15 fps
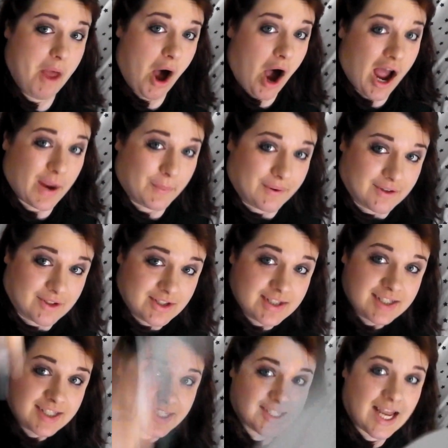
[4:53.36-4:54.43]
I will
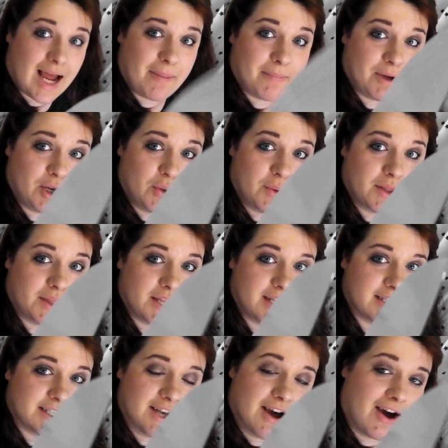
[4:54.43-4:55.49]
stab you with
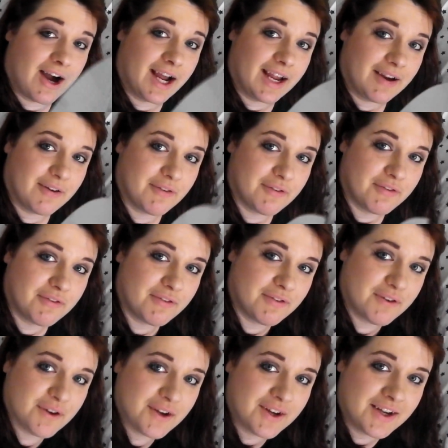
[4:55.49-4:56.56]
this knife.
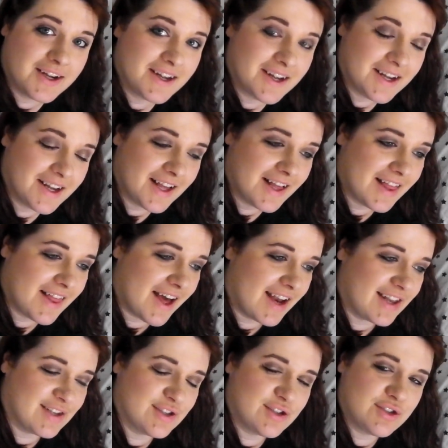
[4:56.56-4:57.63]
That
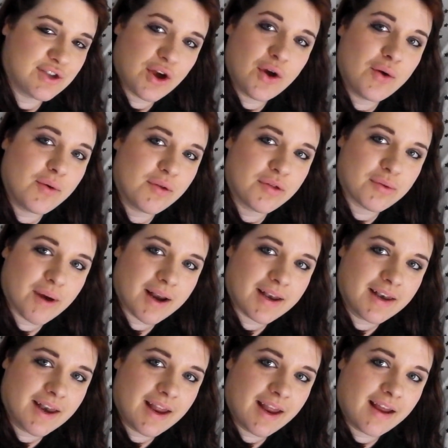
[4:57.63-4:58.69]
is so
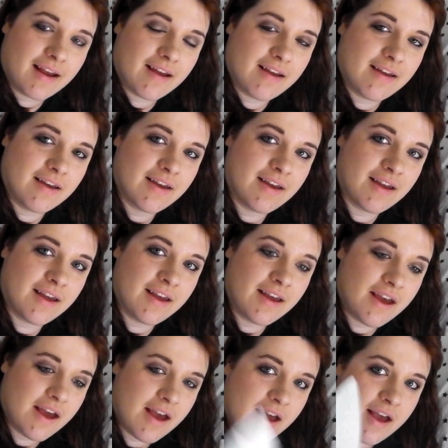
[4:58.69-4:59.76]
threatening.
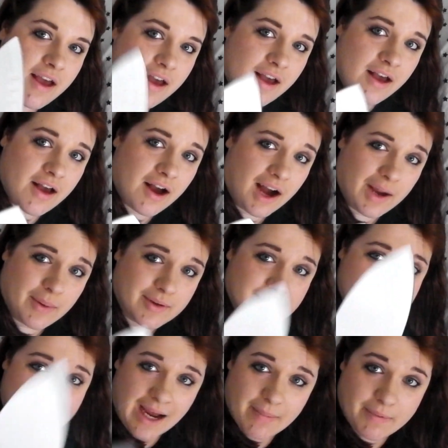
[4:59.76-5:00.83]
I will
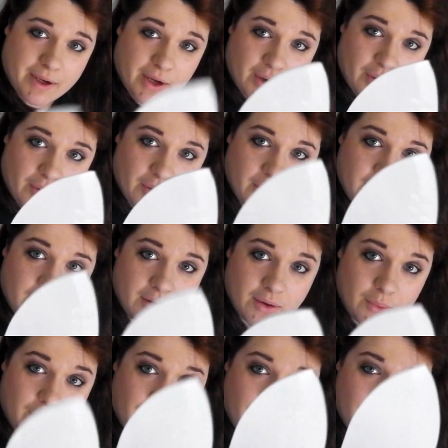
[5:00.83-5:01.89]
stab you
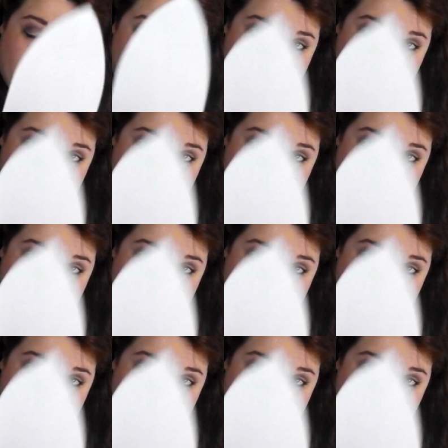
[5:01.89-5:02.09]
with